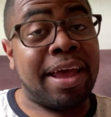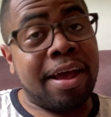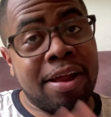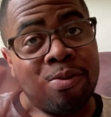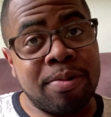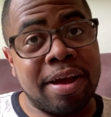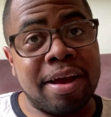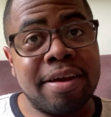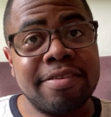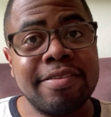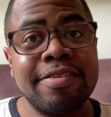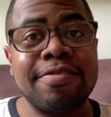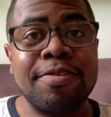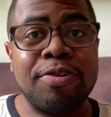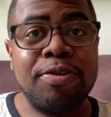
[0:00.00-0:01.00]
Hello guys,
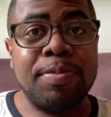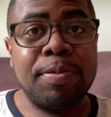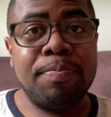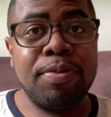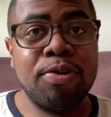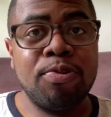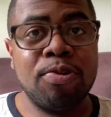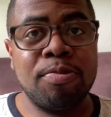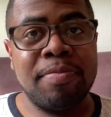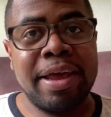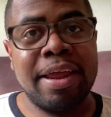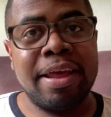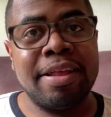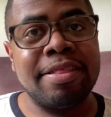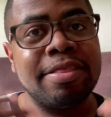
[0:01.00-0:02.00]
it's the Caribbean Bookworm,
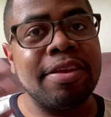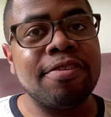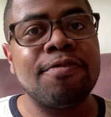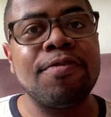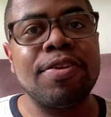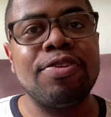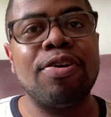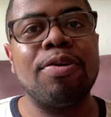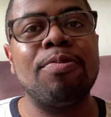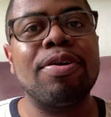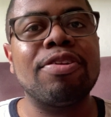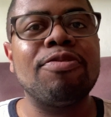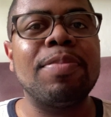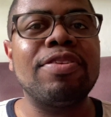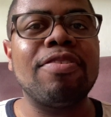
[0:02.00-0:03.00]
and in this video I
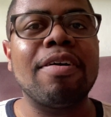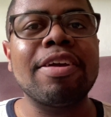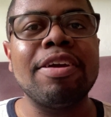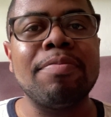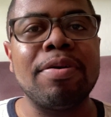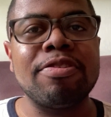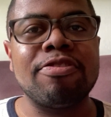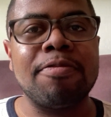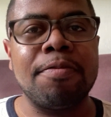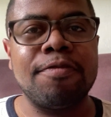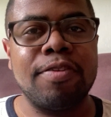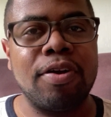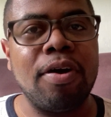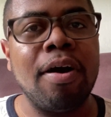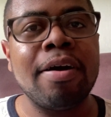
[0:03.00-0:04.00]
wanted to be talking about some of
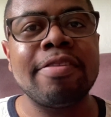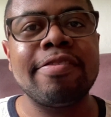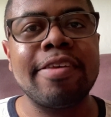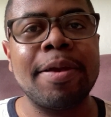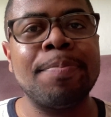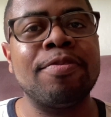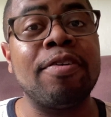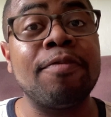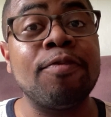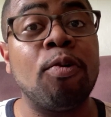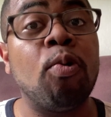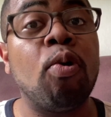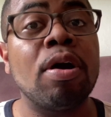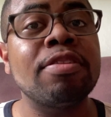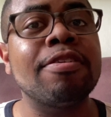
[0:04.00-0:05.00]
the concepts of
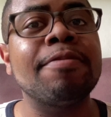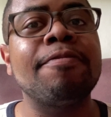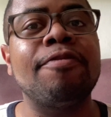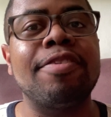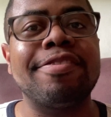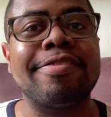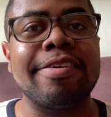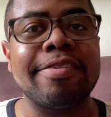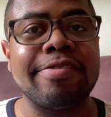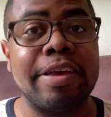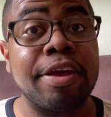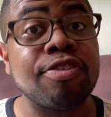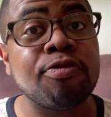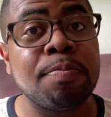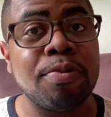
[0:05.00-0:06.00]
quantum physics
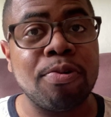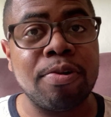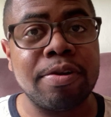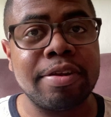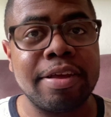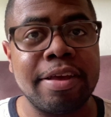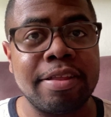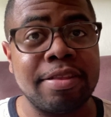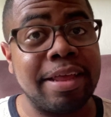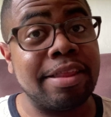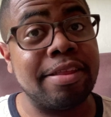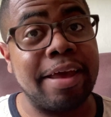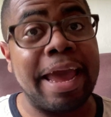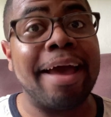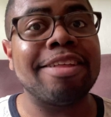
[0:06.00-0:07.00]
explored in
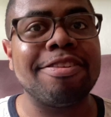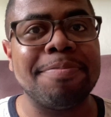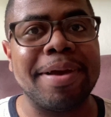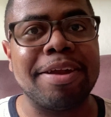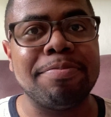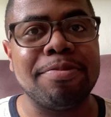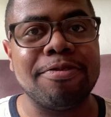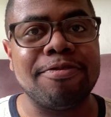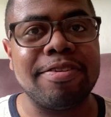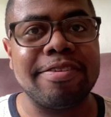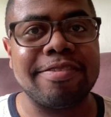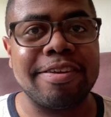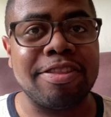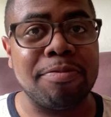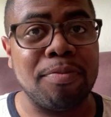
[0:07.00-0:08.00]
the Ant-Man movies
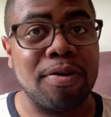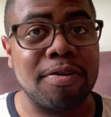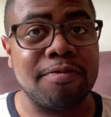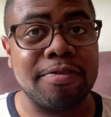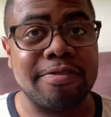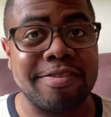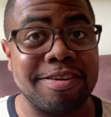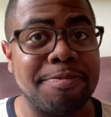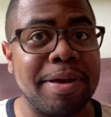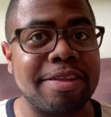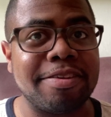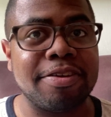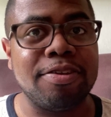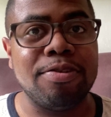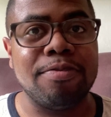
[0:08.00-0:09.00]
in the Marvel
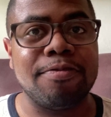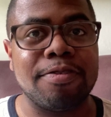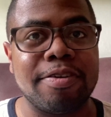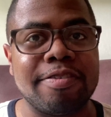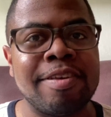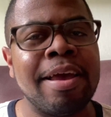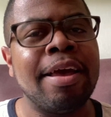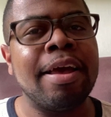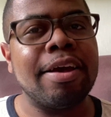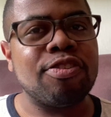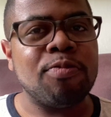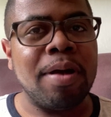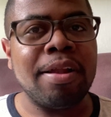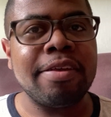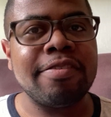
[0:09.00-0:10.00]
Cinematic Universe, as
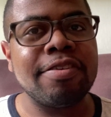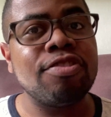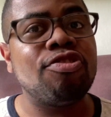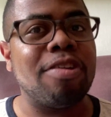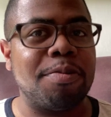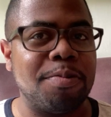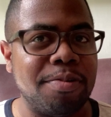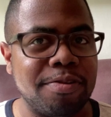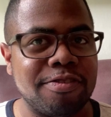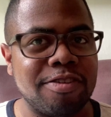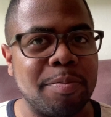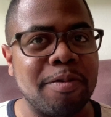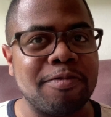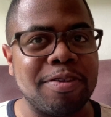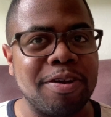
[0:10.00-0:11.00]
well as in general
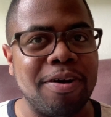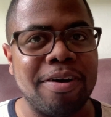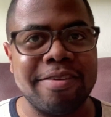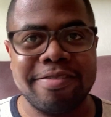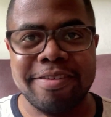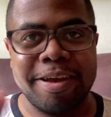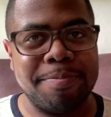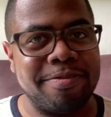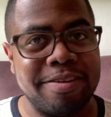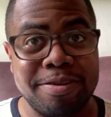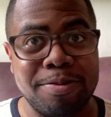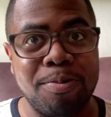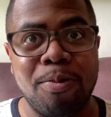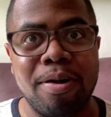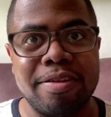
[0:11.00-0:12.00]
some of the concepts
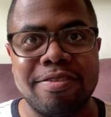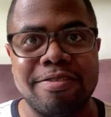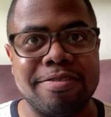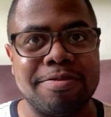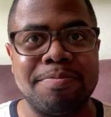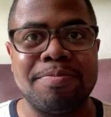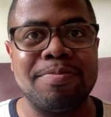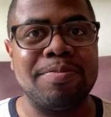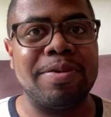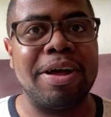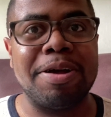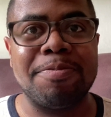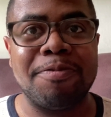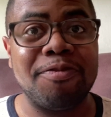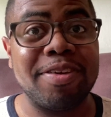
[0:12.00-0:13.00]
in quantum
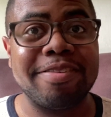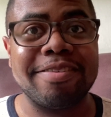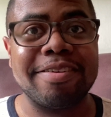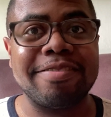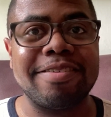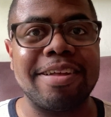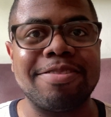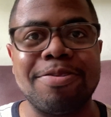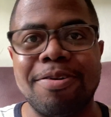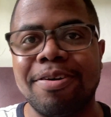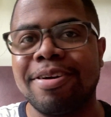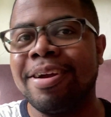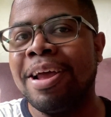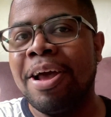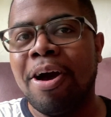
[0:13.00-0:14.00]
physics that
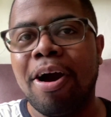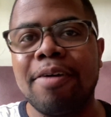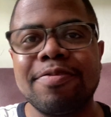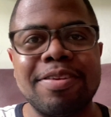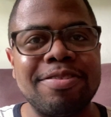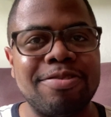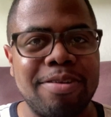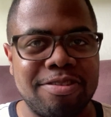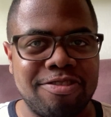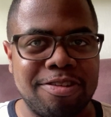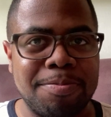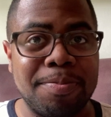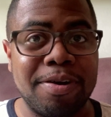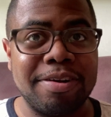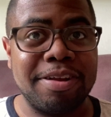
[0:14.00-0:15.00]
are often touched
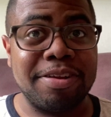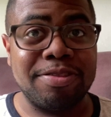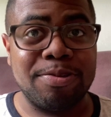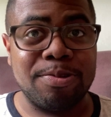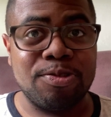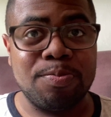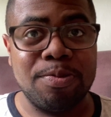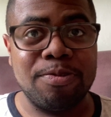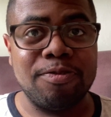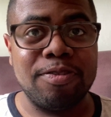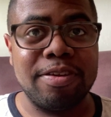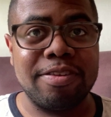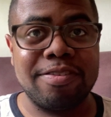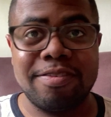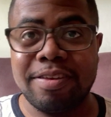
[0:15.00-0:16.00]
upon in those
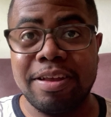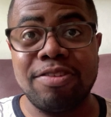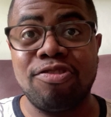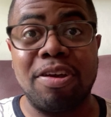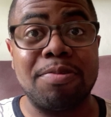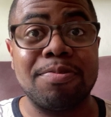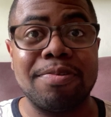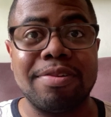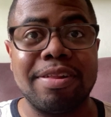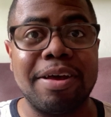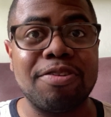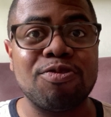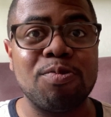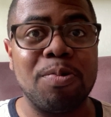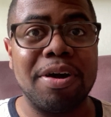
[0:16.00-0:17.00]
movies in general
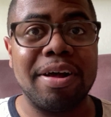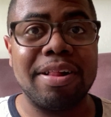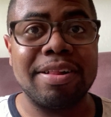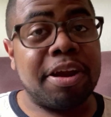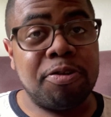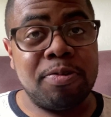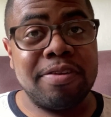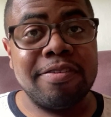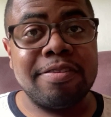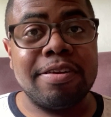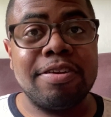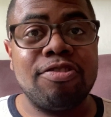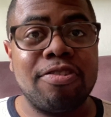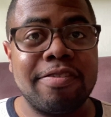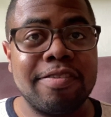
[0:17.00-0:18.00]
as well. I
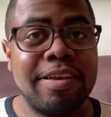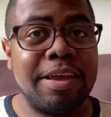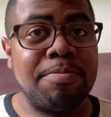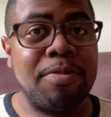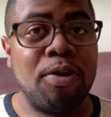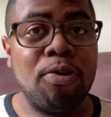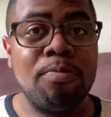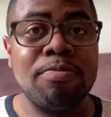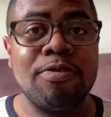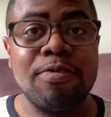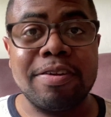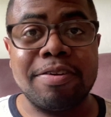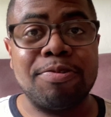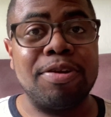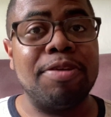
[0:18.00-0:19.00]
recently just came home to
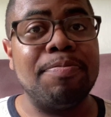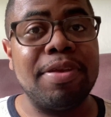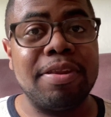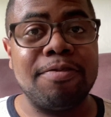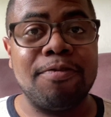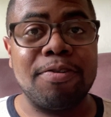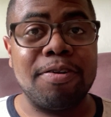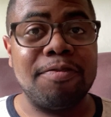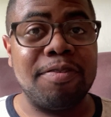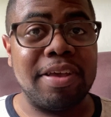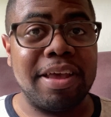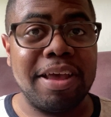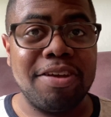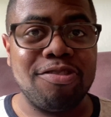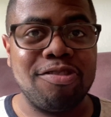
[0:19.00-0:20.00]
the Caribbean for a
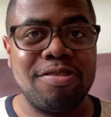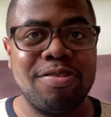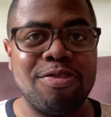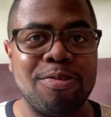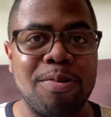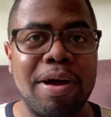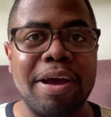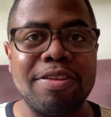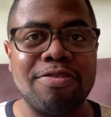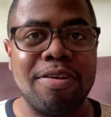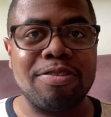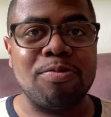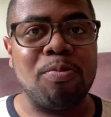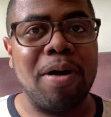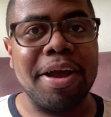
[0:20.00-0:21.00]
vacation, so I
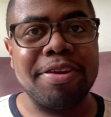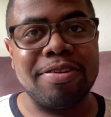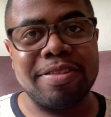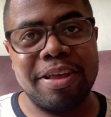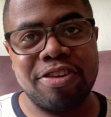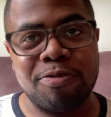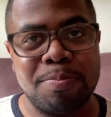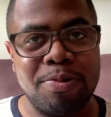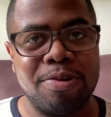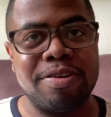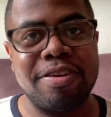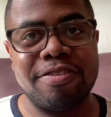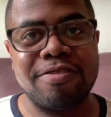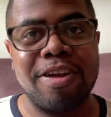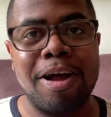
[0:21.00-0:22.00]
thought why not explore
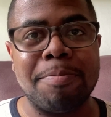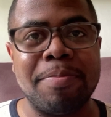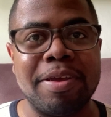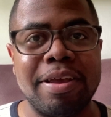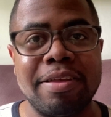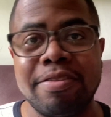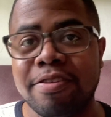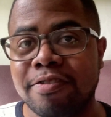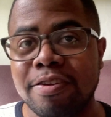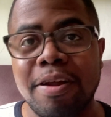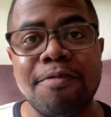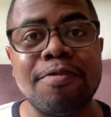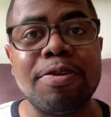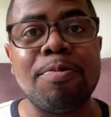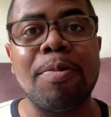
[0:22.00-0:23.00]
this topic in this
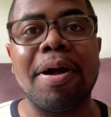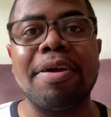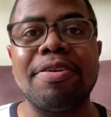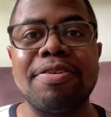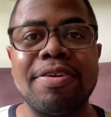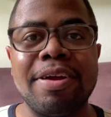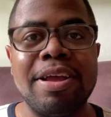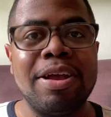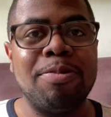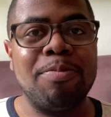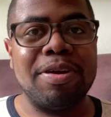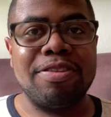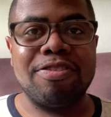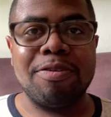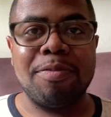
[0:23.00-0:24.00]
lovely weather
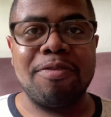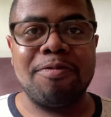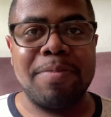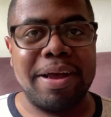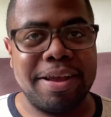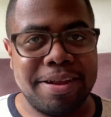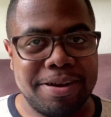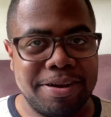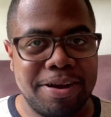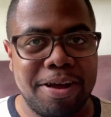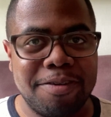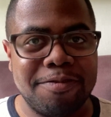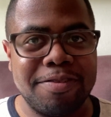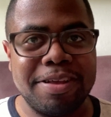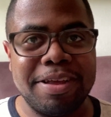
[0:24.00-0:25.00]
with some of my
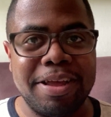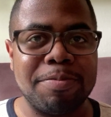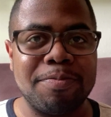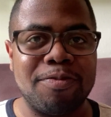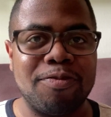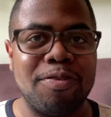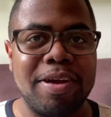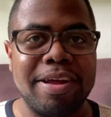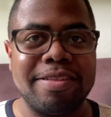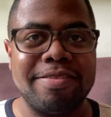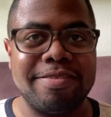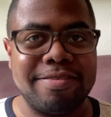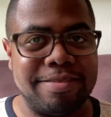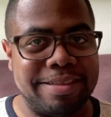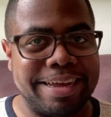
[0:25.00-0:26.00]
lovely
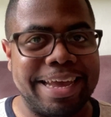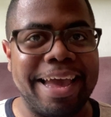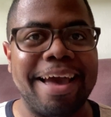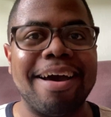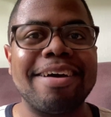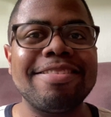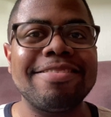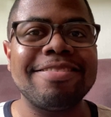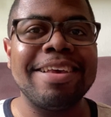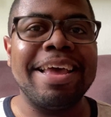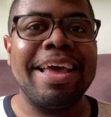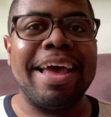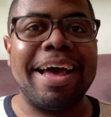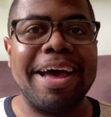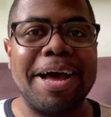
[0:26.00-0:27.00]
friends, the cats,
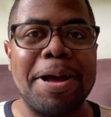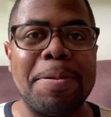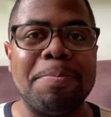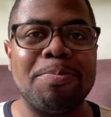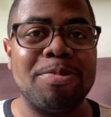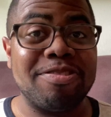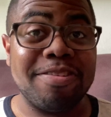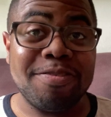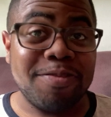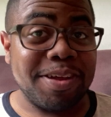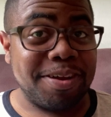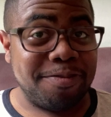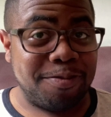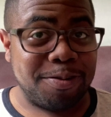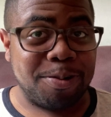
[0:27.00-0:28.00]
which is
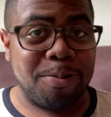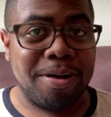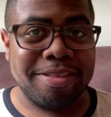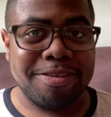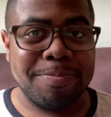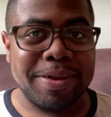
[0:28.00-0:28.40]
fitting for quantum